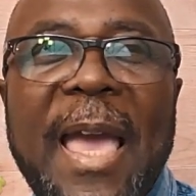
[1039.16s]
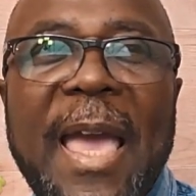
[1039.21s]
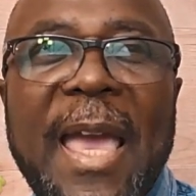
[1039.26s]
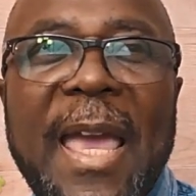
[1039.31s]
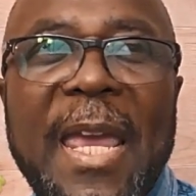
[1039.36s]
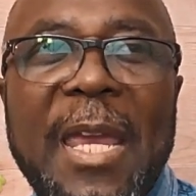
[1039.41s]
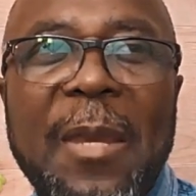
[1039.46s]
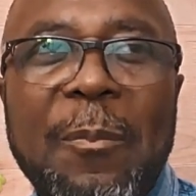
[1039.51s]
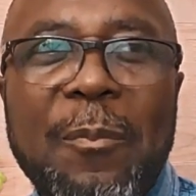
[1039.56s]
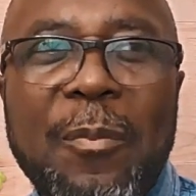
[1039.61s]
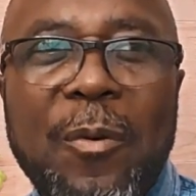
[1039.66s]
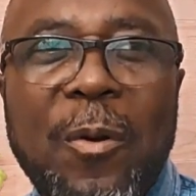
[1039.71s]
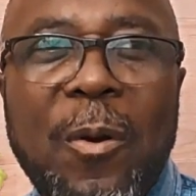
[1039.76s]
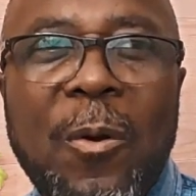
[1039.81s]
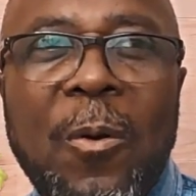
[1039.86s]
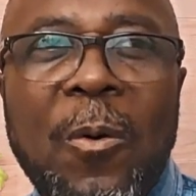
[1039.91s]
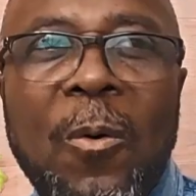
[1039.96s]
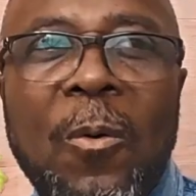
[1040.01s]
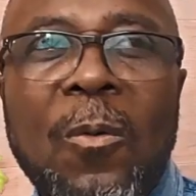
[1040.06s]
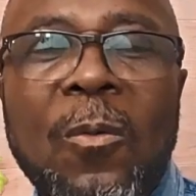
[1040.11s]

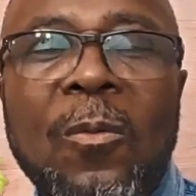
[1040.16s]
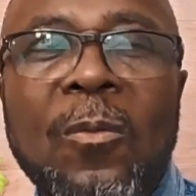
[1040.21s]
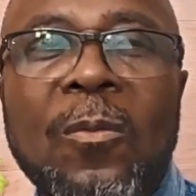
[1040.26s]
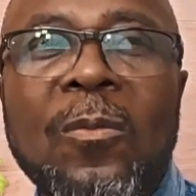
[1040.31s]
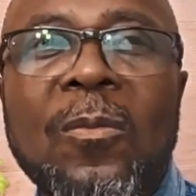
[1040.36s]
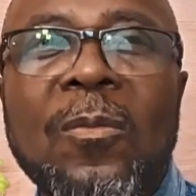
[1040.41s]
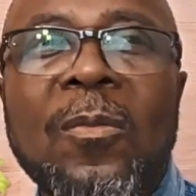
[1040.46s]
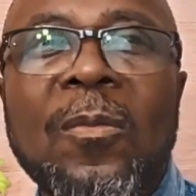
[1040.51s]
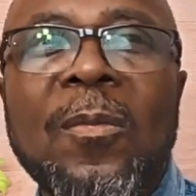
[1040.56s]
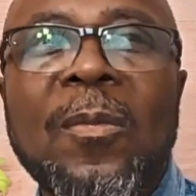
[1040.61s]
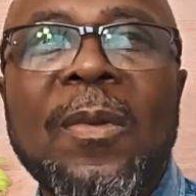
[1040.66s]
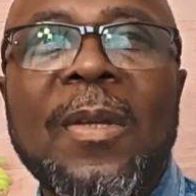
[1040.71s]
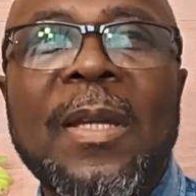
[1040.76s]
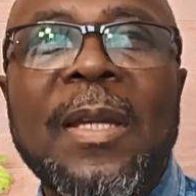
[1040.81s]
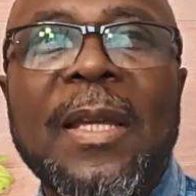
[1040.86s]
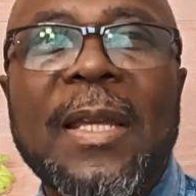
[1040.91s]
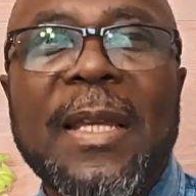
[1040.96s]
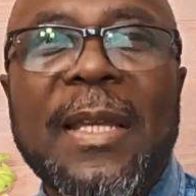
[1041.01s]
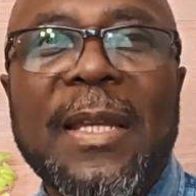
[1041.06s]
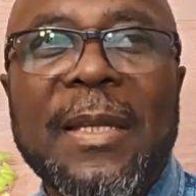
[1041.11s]
April,
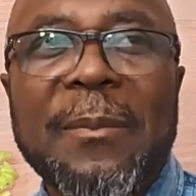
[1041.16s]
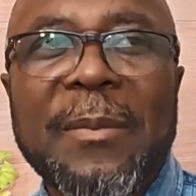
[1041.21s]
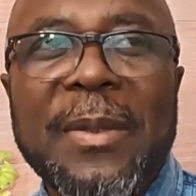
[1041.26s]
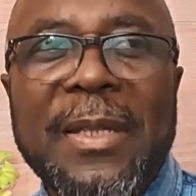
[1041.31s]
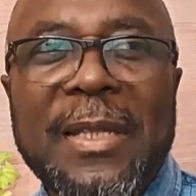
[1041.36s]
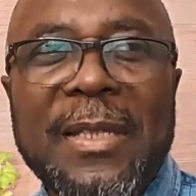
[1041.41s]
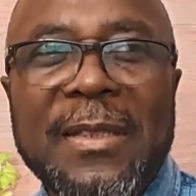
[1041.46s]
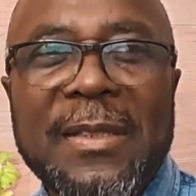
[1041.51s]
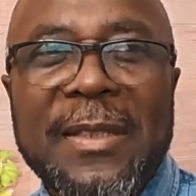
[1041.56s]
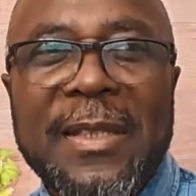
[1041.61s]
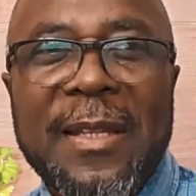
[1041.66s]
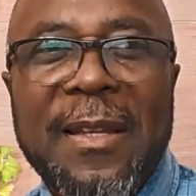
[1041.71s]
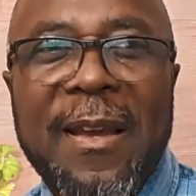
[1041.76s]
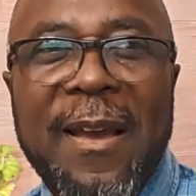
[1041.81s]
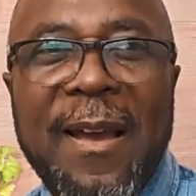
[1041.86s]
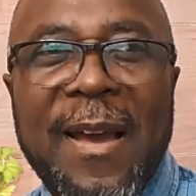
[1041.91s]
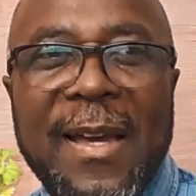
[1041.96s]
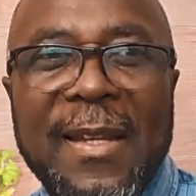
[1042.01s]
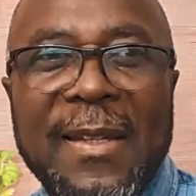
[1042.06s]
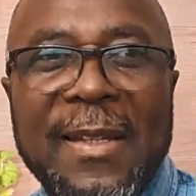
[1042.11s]
and it begins to get
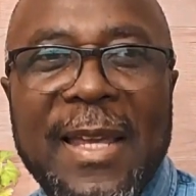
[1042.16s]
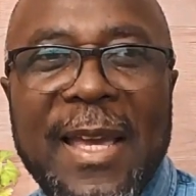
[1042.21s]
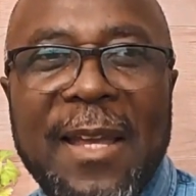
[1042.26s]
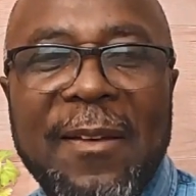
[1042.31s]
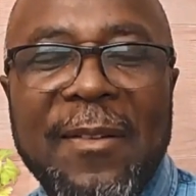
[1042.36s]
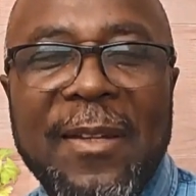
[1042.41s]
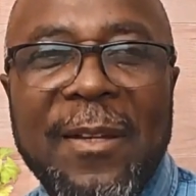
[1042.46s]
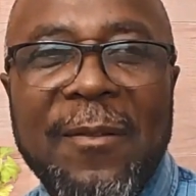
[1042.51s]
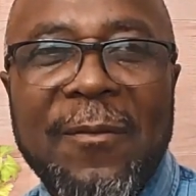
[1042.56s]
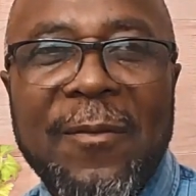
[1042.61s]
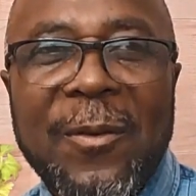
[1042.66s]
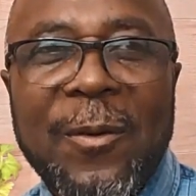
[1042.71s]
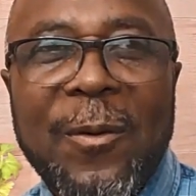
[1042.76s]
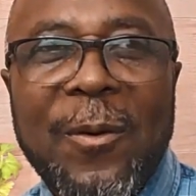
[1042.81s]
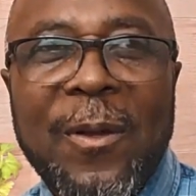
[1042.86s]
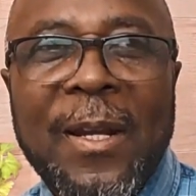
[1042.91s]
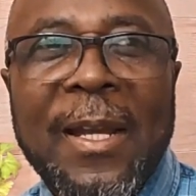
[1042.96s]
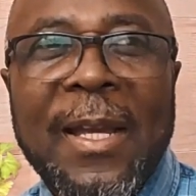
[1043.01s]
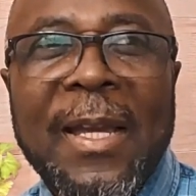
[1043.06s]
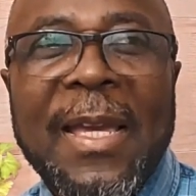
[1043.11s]
hot down here in
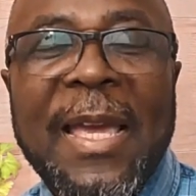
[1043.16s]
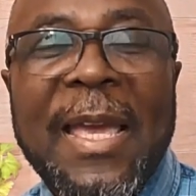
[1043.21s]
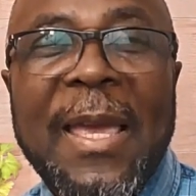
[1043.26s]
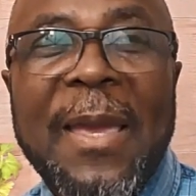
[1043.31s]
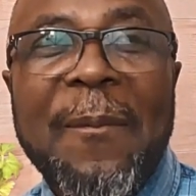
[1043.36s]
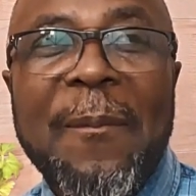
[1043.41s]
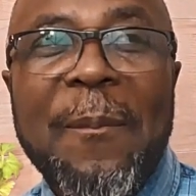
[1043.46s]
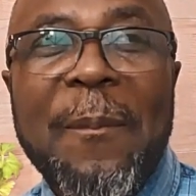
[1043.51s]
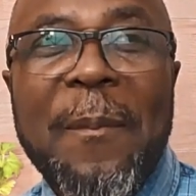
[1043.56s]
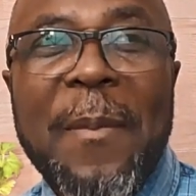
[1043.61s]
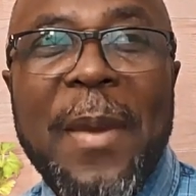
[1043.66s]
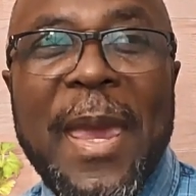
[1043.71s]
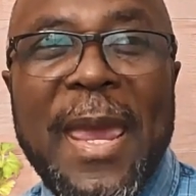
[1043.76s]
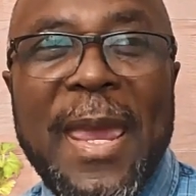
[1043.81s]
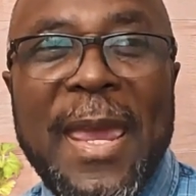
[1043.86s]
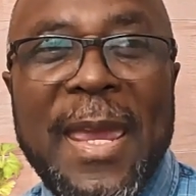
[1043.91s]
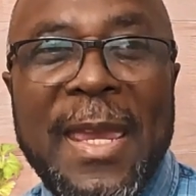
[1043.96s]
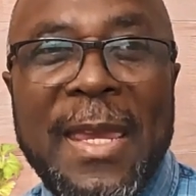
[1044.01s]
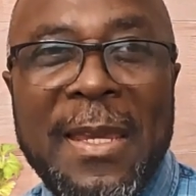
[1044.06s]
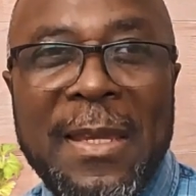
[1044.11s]
Florida.
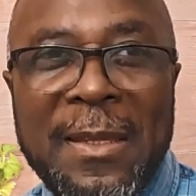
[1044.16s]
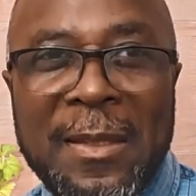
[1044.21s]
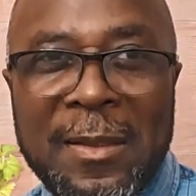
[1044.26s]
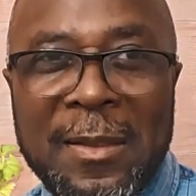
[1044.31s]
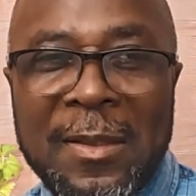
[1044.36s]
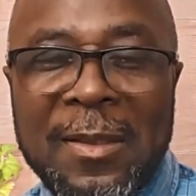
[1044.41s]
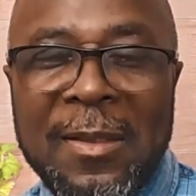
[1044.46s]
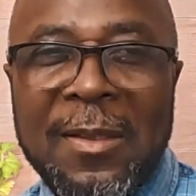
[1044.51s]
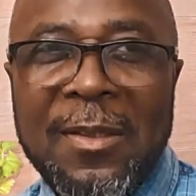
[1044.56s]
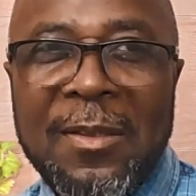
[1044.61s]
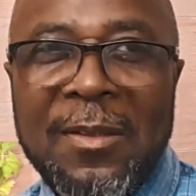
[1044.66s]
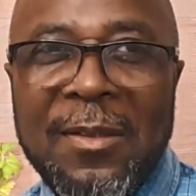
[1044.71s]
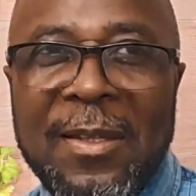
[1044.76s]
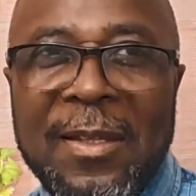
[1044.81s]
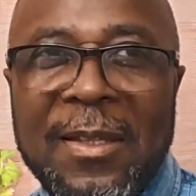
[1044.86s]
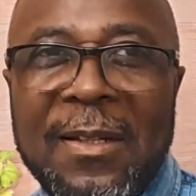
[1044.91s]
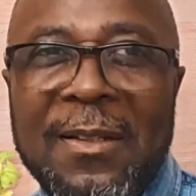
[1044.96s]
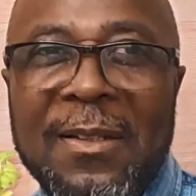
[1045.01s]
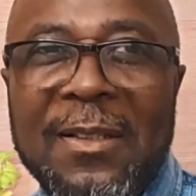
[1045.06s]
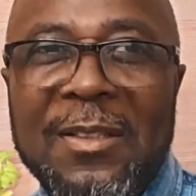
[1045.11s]
May, you
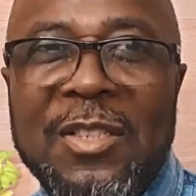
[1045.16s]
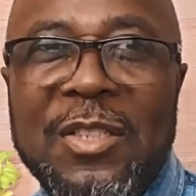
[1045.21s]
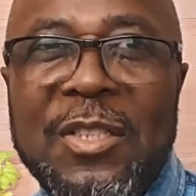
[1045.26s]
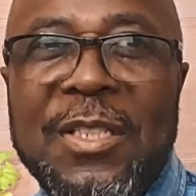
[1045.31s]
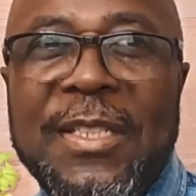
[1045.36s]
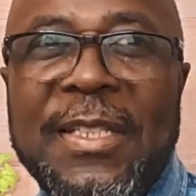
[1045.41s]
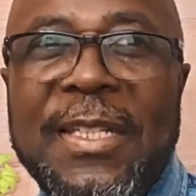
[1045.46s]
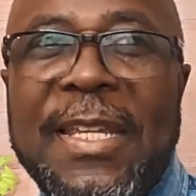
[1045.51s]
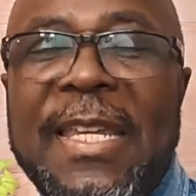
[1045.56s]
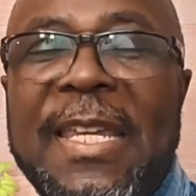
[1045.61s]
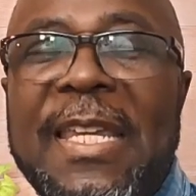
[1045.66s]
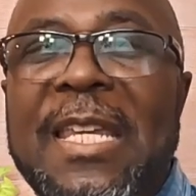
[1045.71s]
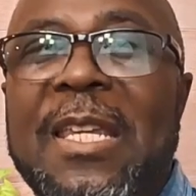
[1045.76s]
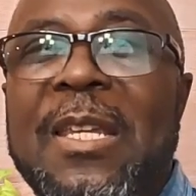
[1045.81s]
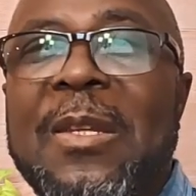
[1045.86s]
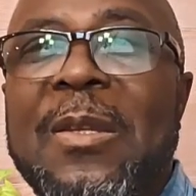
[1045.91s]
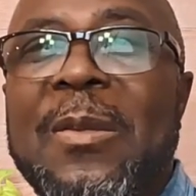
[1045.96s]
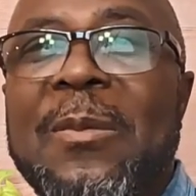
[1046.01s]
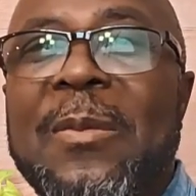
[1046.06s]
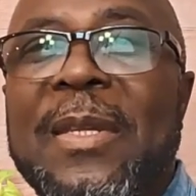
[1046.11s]
get a little
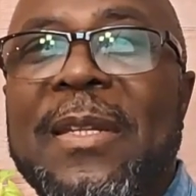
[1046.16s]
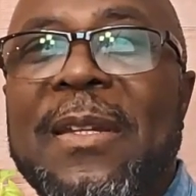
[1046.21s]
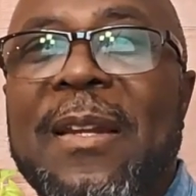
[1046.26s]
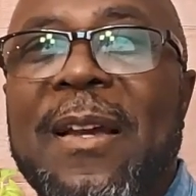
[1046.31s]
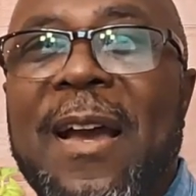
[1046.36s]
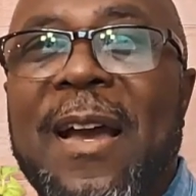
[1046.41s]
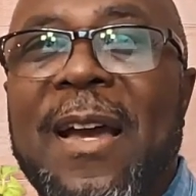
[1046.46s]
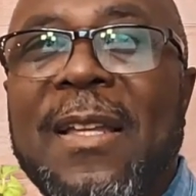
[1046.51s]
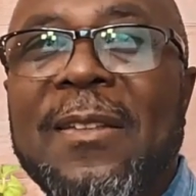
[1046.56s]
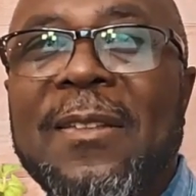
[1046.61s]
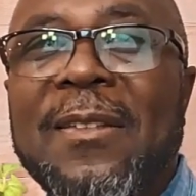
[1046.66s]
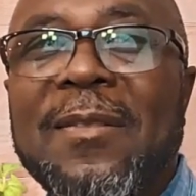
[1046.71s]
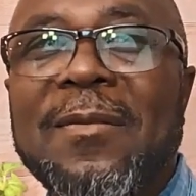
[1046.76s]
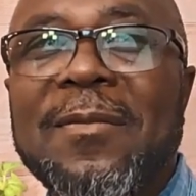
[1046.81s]
steaming hot.